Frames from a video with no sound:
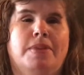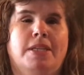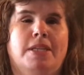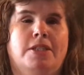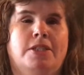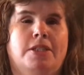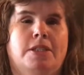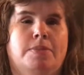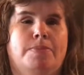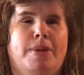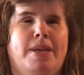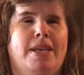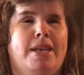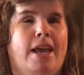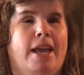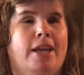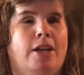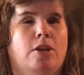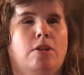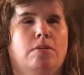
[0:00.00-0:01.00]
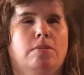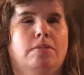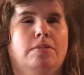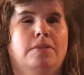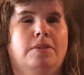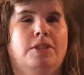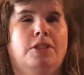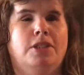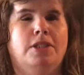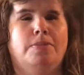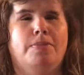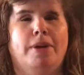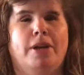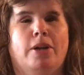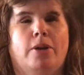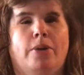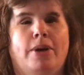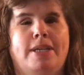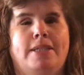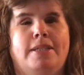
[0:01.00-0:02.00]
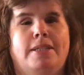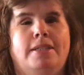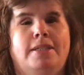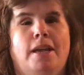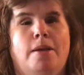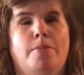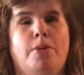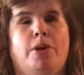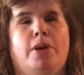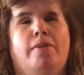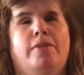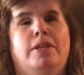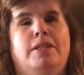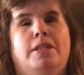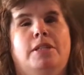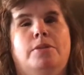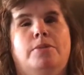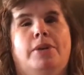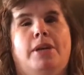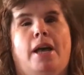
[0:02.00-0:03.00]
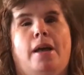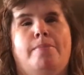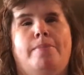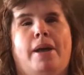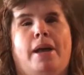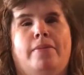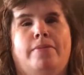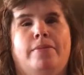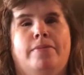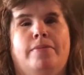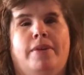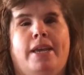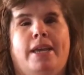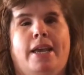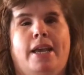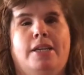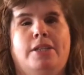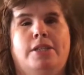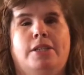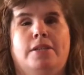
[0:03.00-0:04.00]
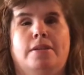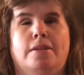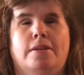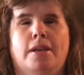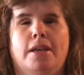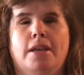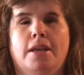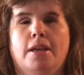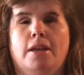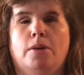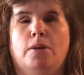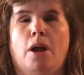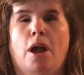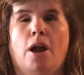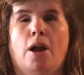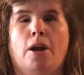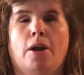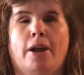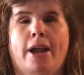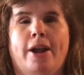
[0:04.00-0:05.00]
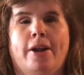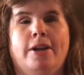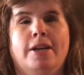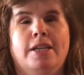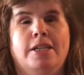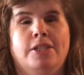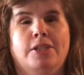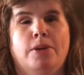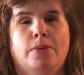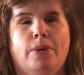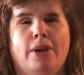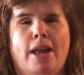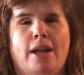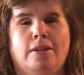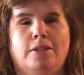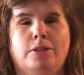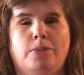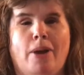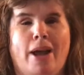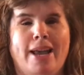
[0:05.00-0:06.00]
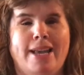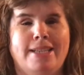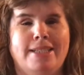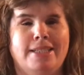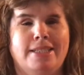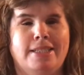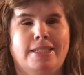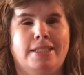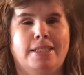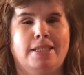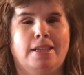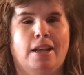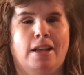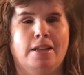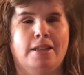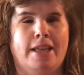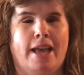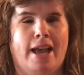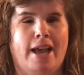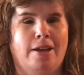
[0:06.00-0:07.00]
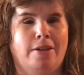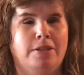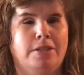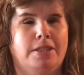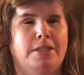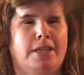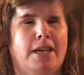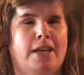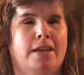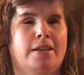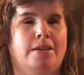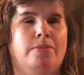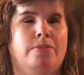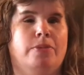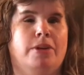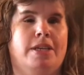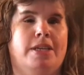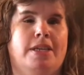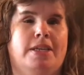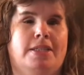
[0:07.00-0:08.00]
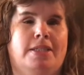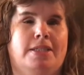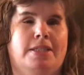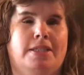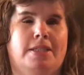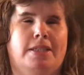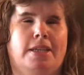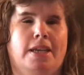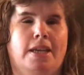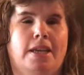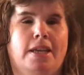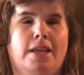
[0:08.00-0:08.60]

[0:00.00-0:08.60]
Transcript: it's just been a crazy summer ever since we got back from vacation. Our air conditioner went out twice on the house, and when it's